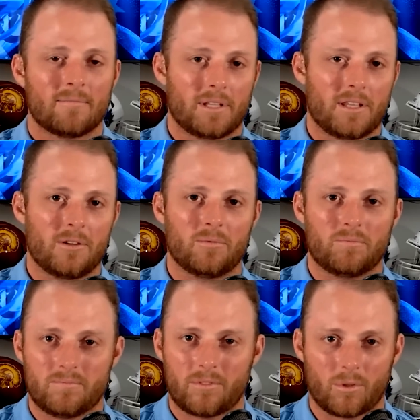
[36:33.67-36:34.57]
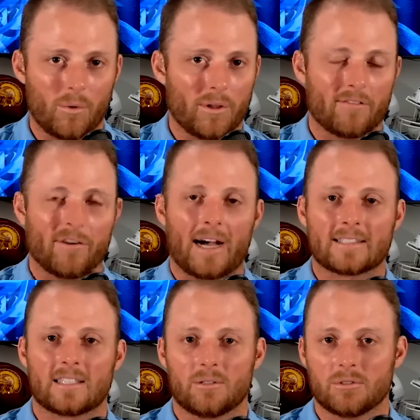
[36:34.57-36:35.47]
but you throw in the
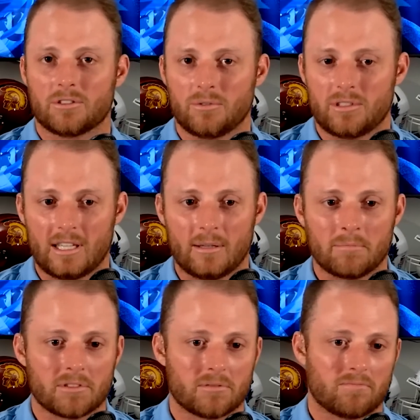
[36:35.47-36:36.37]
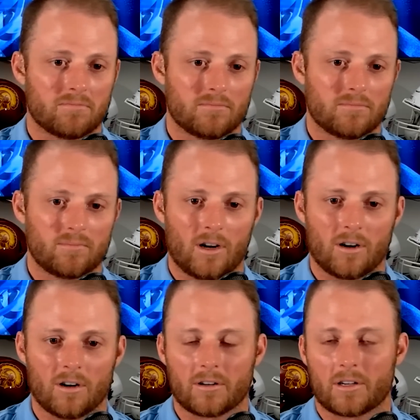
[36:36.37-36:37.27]
fact that those two teams
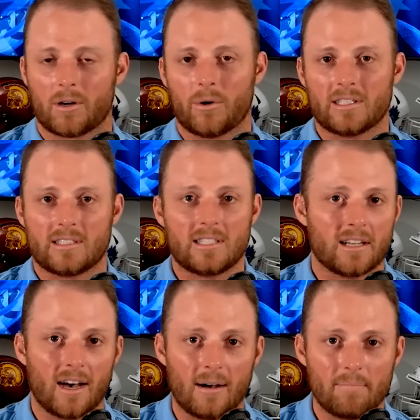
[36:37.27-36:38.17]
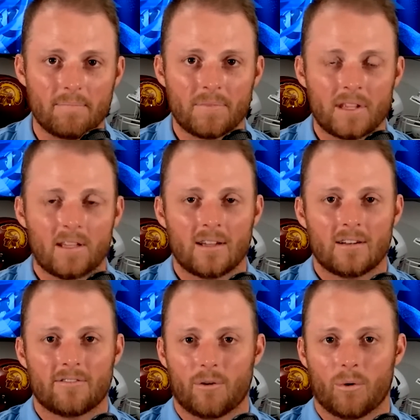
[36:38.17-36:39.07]
are going to tee it up
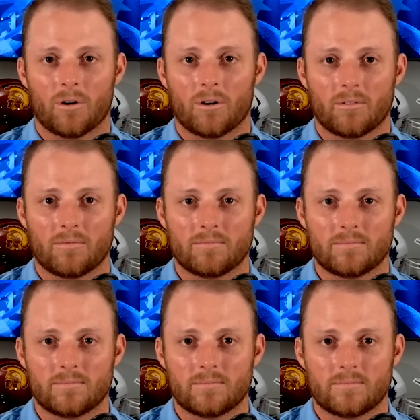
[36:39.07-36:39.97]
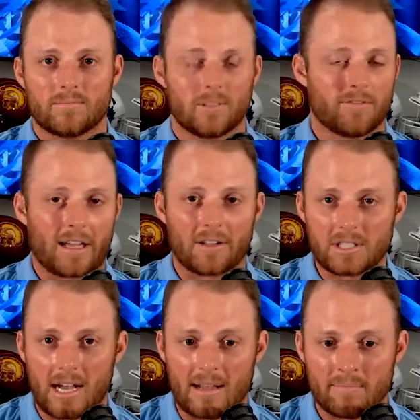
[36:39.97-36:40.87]
for the final
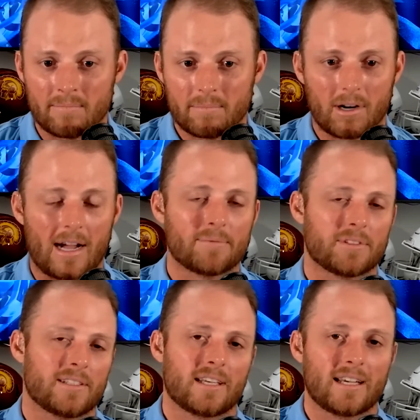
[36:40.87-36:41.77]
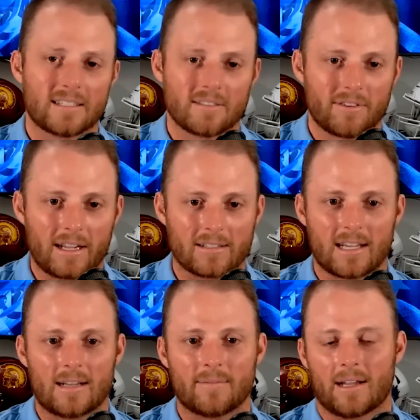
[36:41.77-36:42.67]
time. Perhaps they say it's the final
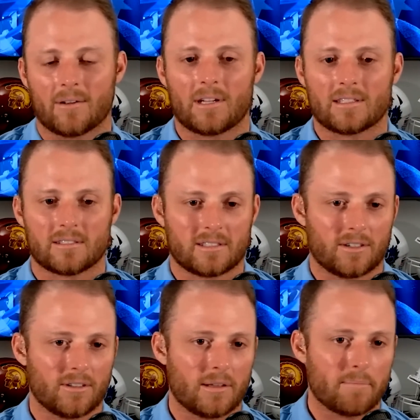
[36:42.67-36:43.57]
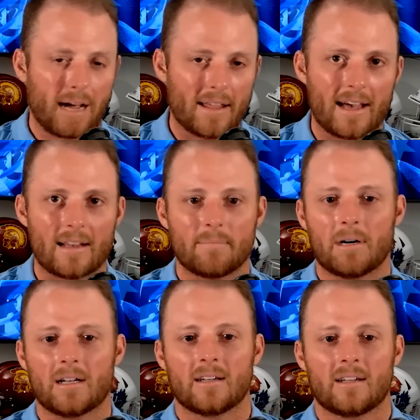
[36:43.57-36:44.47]
time. I don't necessarily buy that,
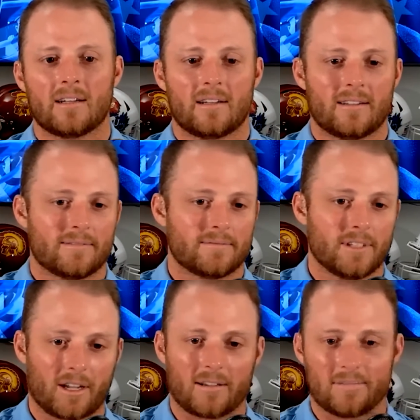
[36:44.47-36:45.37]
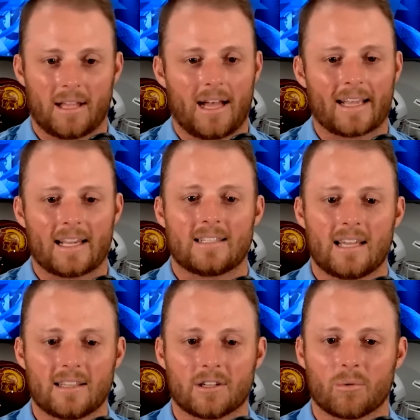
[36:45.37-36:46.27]
but look, I got to
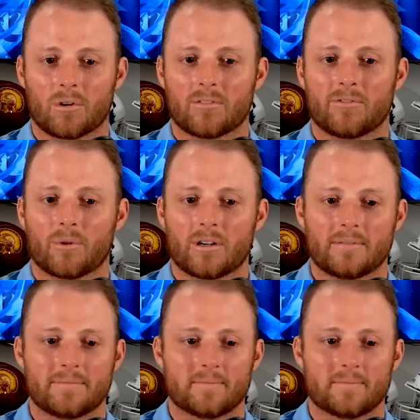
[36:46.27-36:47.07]
take their word for it.